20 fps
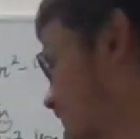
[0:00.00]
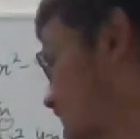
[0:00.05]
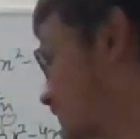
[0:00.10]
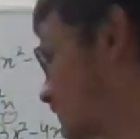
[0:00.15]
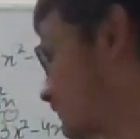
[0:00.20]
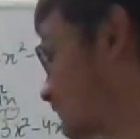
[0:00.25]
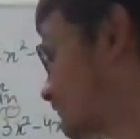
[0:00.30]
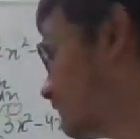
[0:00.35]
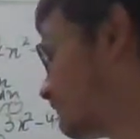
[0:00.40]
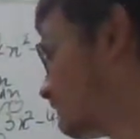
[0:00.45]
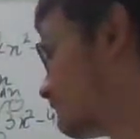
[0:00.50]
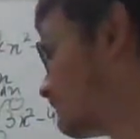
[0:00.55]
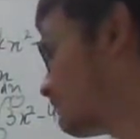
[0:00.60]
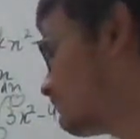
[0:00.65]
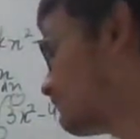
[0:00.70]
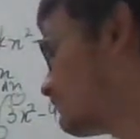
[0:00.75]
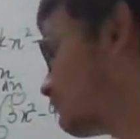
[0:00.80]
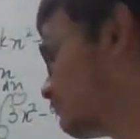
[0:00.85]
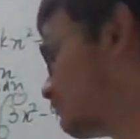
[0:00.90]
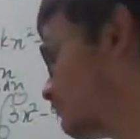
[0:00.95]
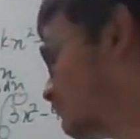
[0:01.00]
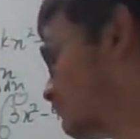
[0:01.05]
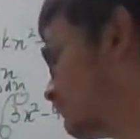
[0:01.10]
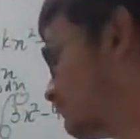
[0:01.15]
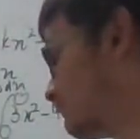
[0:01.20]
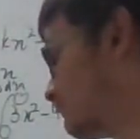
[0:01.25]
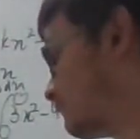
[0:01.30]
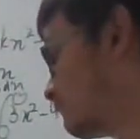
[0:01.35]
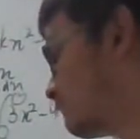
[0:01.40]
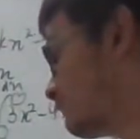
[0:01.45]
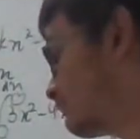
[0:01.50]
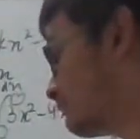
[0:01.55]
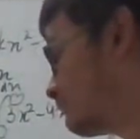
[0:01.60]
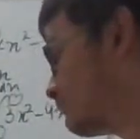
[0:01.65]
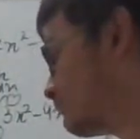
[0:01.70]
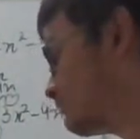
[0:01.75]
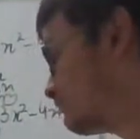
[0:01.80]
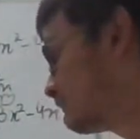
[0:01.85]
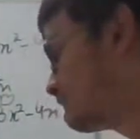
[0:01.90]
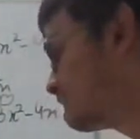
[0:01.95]
out of 3.
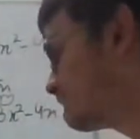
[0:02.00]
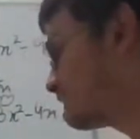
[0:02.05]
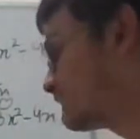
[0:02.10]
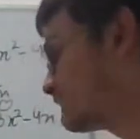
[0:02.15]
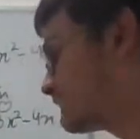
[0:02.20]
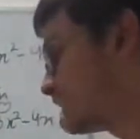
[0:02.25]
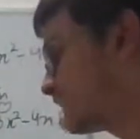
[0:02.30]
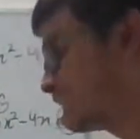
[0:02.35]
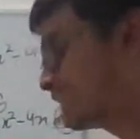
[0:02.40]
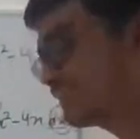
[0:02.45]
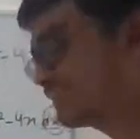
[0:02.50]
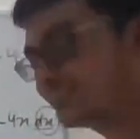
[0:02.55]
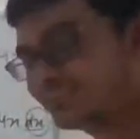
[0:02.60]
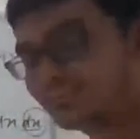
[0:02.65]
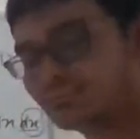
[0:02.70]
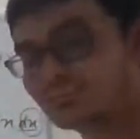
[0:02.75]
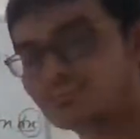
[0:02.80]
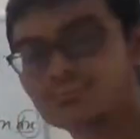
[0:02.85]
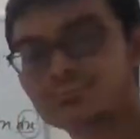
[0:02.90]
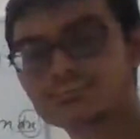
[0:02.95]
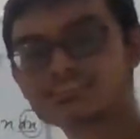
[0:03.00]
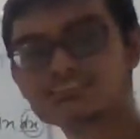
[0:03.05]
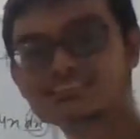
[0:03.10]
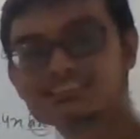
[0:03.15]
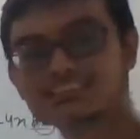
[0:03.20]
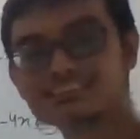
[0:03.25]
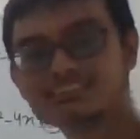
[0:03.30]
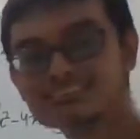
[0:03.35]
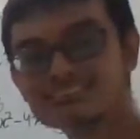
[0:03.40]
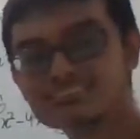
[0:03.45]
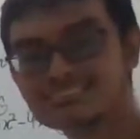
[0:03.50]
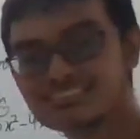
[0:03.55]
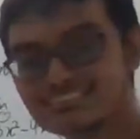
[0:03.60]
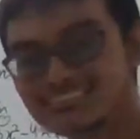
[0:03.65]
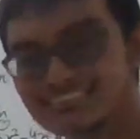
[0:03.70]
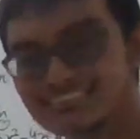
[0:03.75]
So you can do your conclusion on the